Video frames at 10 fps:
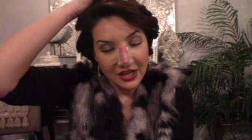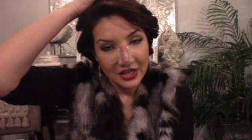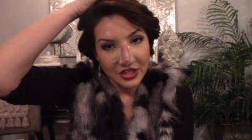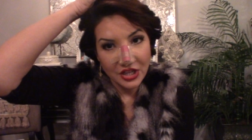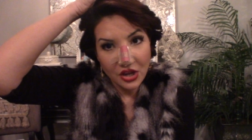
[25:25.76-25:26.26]

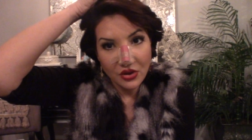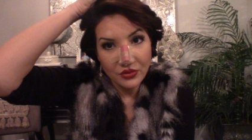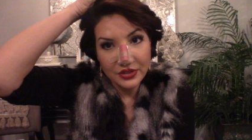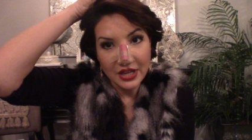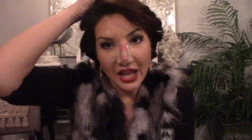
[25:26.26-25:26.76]
you
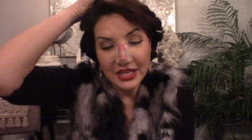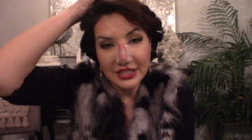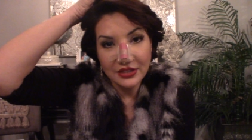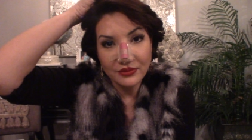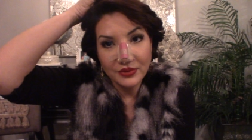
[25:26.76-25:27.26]
know, I
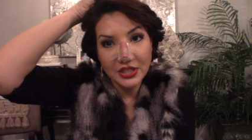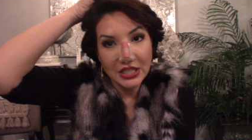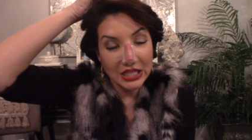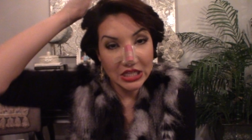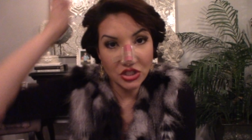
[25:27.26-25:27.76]
didn't really
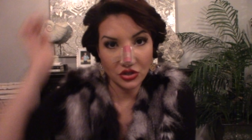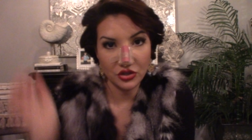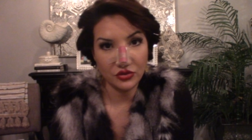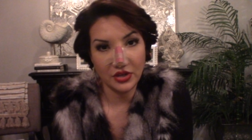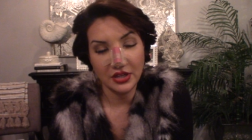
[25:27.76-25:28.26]
need
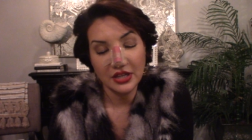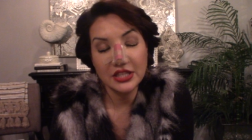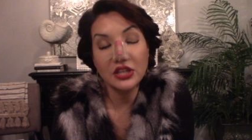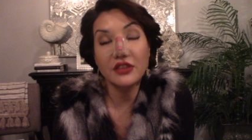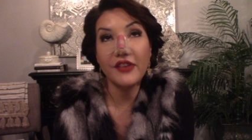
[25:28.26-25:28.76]
surgery
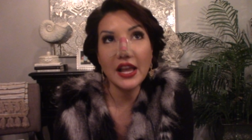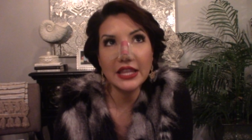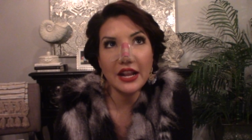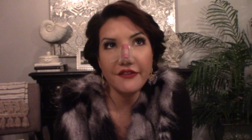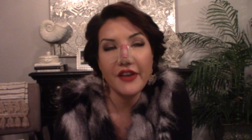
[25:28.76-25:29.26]
until the fact that
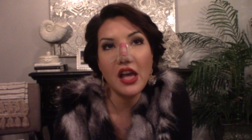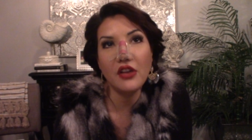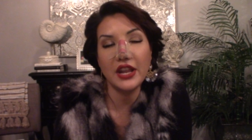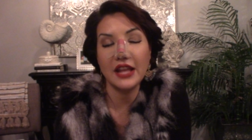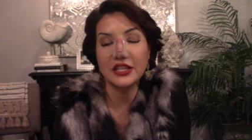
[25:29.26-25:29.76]
I fell
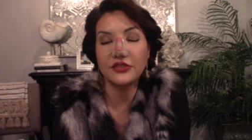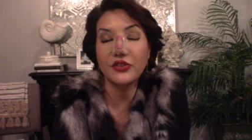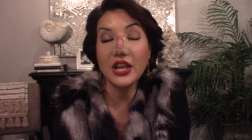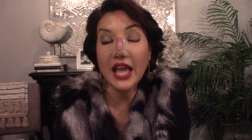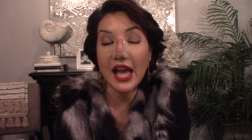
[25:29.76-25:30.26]
and had this
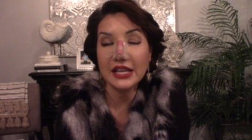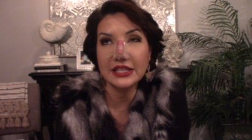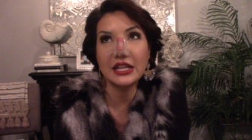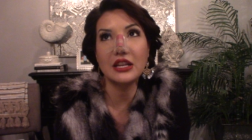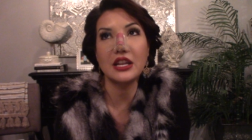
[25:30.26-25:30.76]
freak
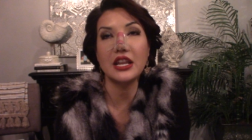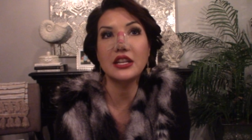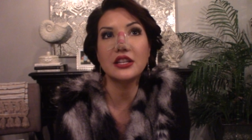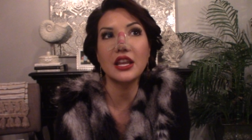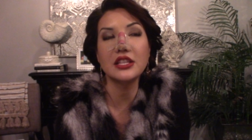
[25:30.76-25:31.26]

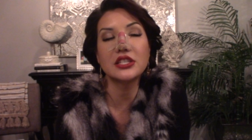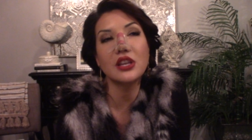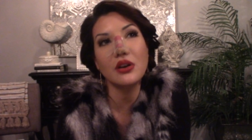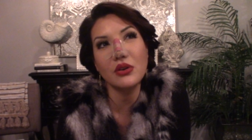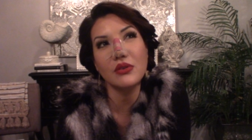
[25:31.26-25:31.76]
accident. And
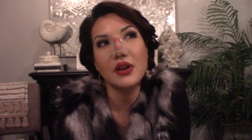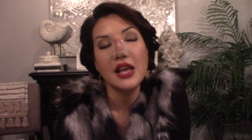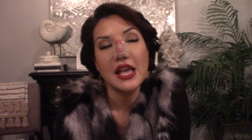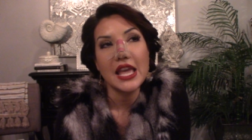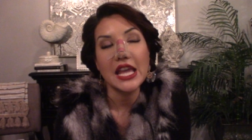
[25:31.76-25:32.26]
so
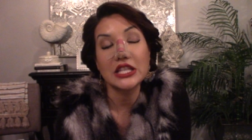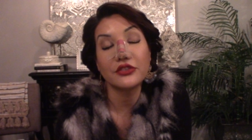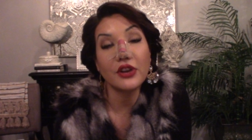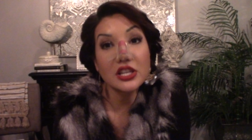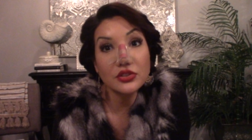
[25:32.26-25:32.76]
it's
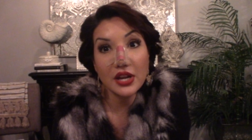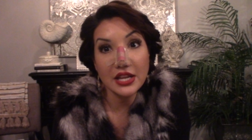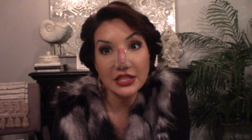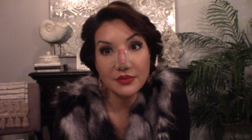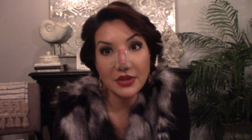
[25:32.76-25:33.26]

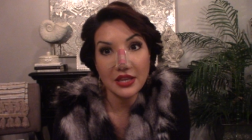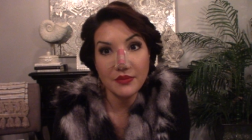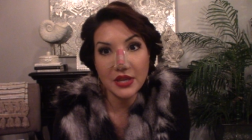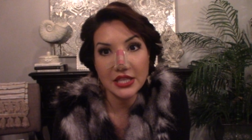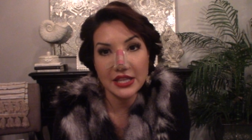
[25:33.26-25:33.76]
frustrating to me
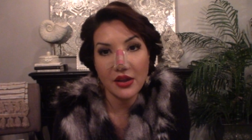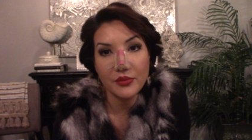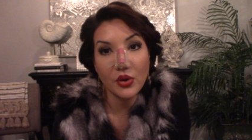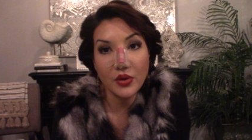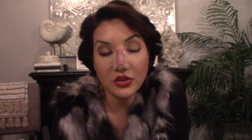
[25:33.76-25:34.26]
because now I'm
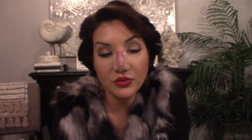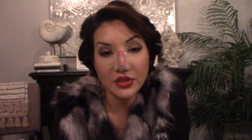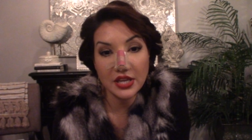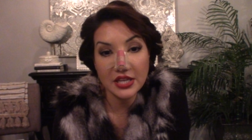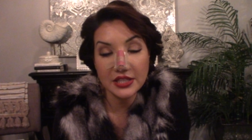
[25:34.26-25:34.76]
going through
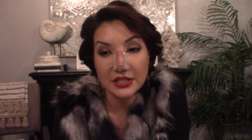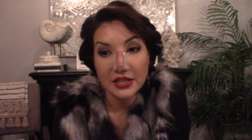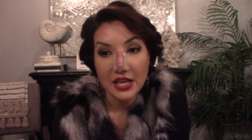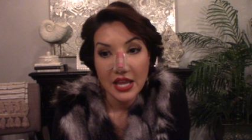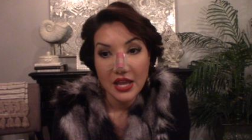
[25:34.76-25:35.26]
this
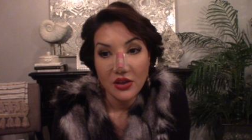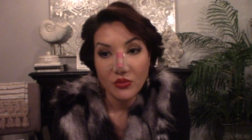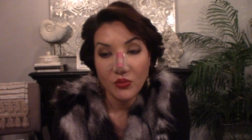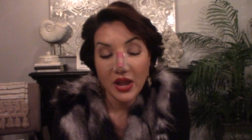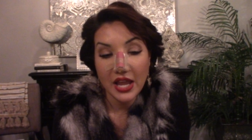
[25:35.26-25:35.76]

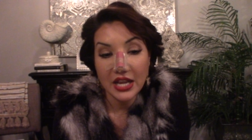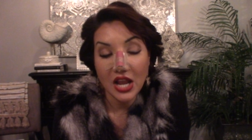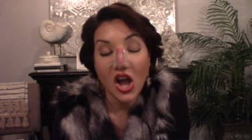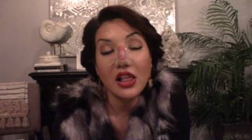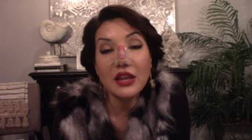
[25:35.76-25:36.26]
when
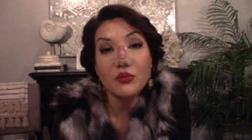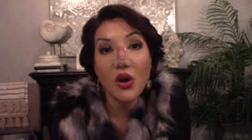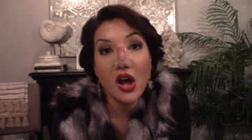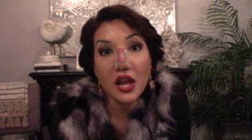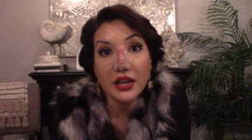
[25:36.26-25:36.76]
all I
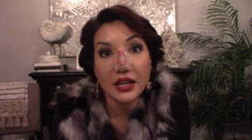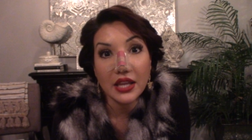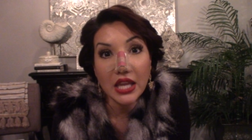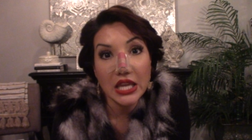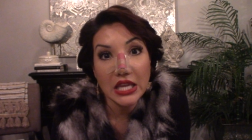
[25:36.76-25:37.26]
want
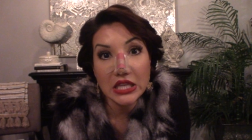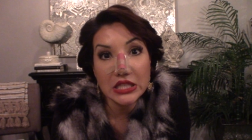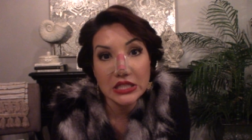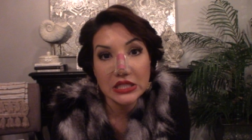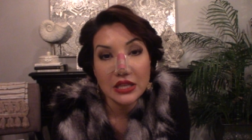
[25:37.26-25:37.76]

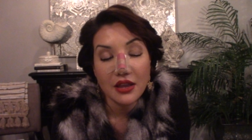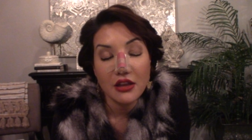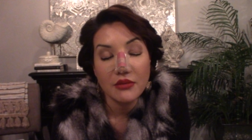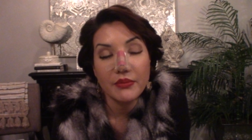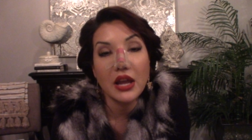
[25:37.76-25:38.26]
is
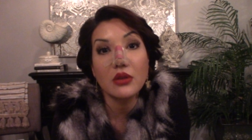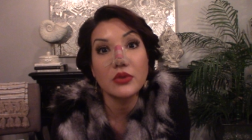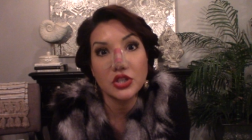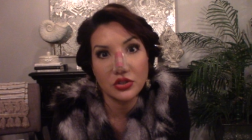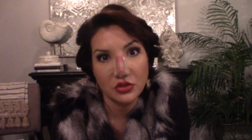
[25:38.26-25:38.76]
my
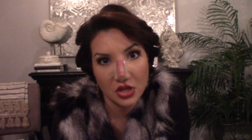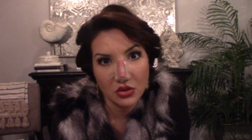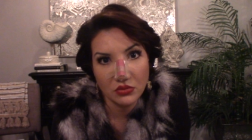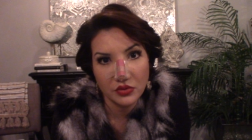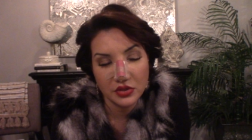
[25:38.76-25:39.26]
original
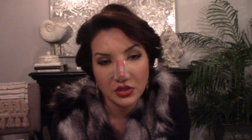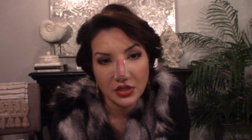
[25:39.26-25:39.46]
nose.